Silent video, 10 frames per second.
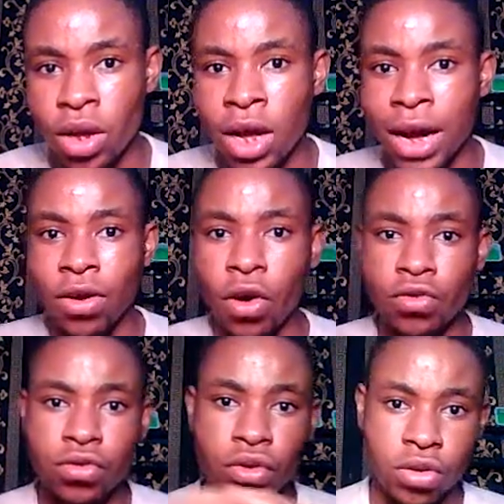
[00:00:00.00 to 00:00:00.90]
and
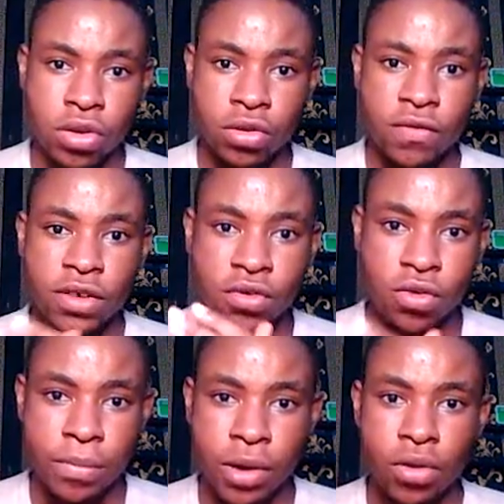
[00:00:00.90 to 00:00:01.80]
also turn on the
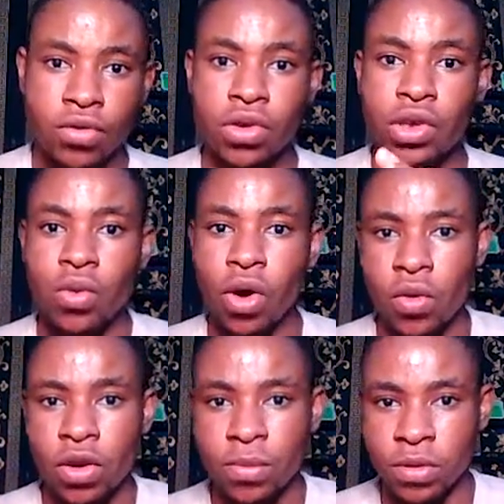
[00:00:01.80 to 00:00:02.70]
notification bell so you will
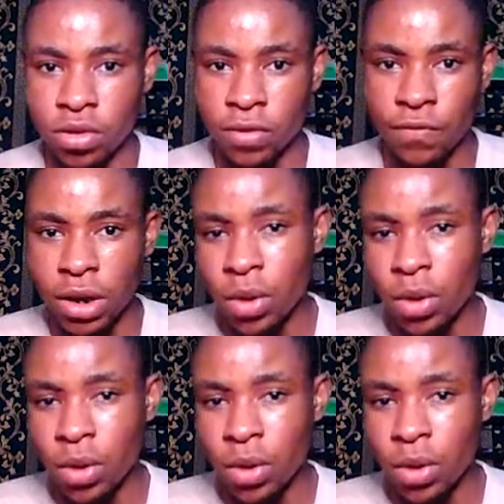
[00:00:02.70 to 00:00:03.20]
always be notified.